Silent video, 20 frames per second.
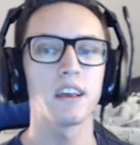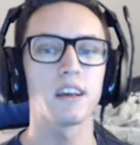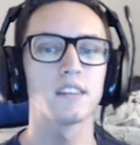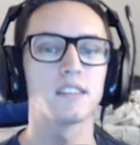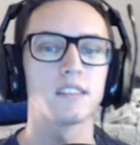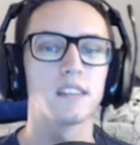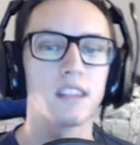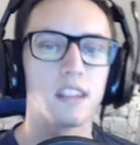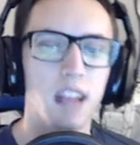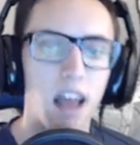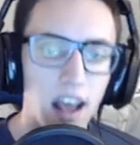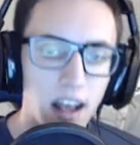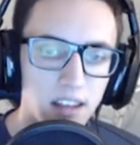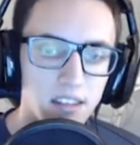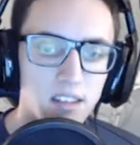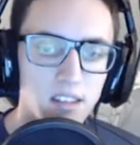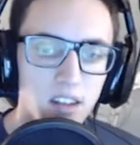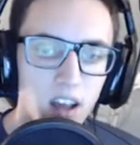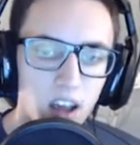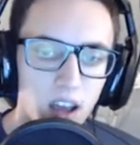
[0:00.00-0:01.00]
as
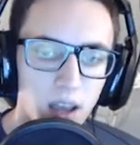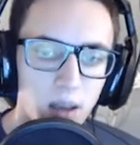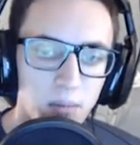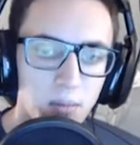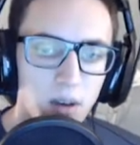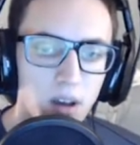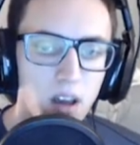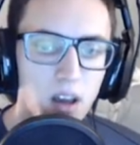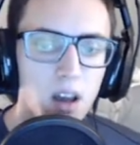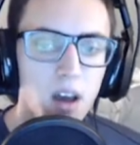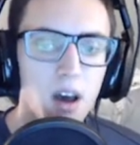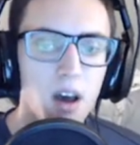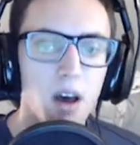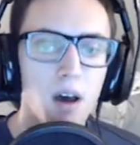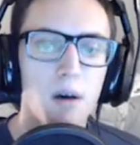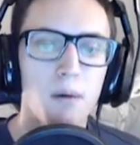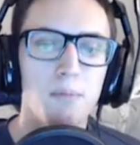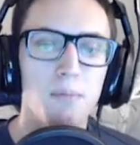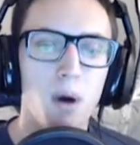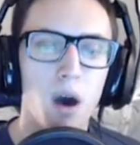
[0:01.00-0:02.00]
last time,
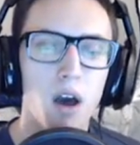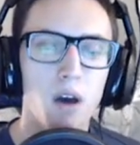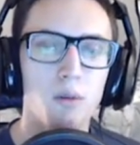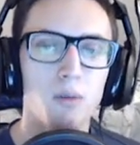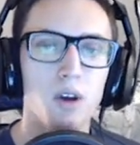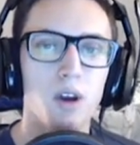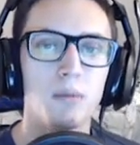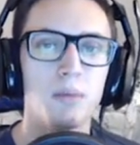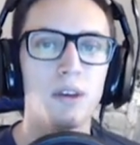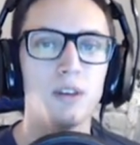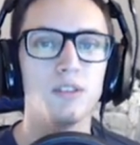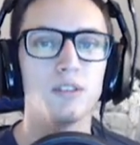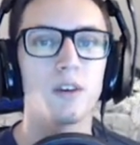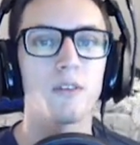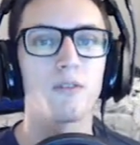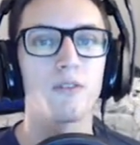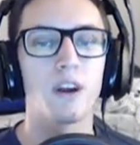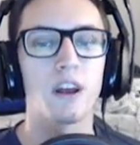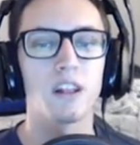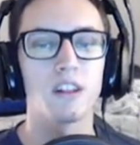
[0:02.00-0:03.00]
but we're going to be using
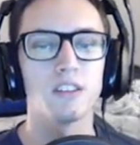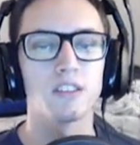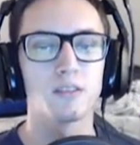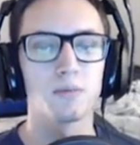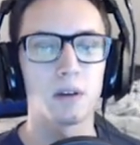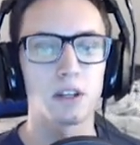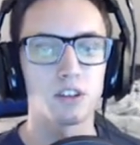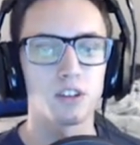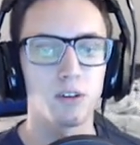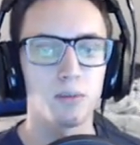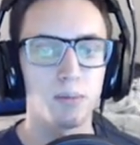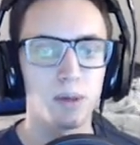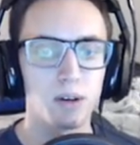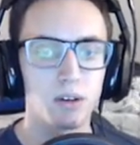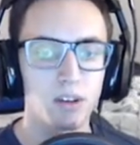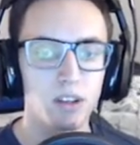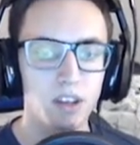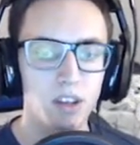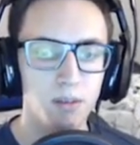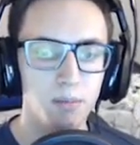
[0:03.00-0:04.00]
Franklin's special
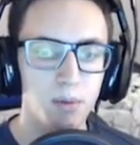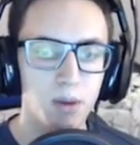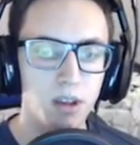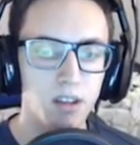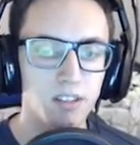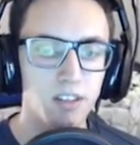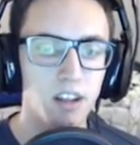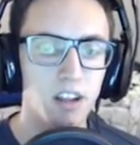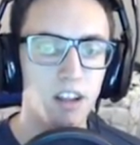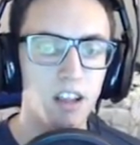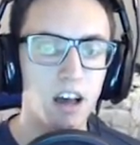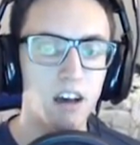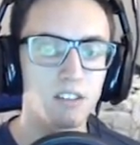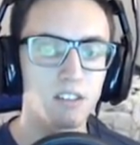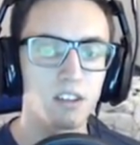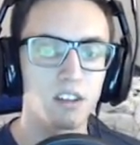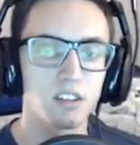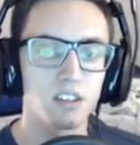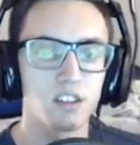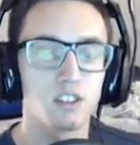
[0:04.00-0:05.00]
ability because it allows us to